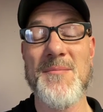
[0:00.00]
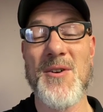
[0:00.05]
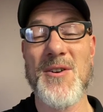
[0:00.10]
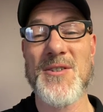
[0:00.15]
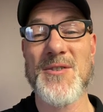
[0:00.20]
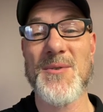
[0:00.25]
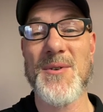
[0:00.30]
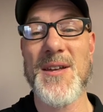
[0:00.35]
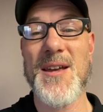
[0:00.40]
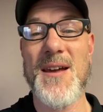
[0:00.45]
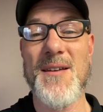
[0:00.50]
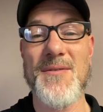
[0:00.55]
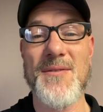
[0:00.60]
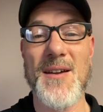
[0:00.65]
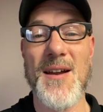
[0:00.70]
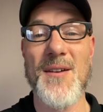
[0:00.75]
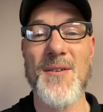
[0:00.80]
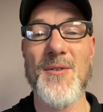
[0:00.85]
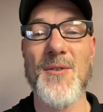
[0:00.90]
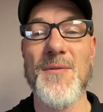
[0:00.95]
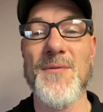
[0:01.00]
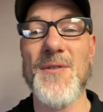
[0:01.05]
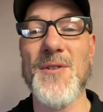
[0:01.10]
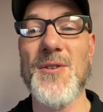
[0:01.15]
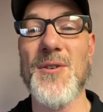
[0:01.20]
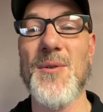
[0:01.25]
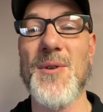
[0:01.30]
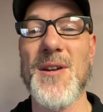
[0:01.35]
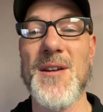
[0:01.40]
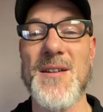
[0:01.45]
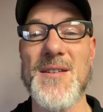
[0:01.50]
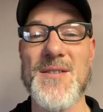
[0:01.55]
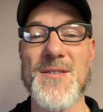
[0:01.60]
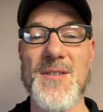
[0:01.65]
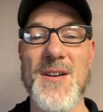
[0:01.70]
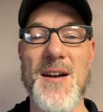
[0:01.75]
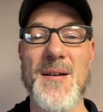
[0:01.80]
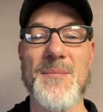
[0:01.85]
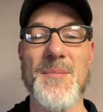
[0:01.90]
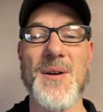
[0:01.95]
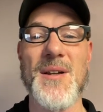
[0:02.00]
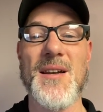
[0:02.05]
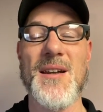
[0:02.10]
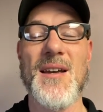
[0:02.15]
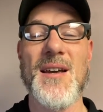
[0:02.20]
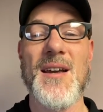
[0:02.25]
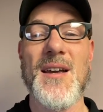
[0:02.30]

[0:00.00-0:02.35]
March 28th, and I don't know if you know what it is or not, but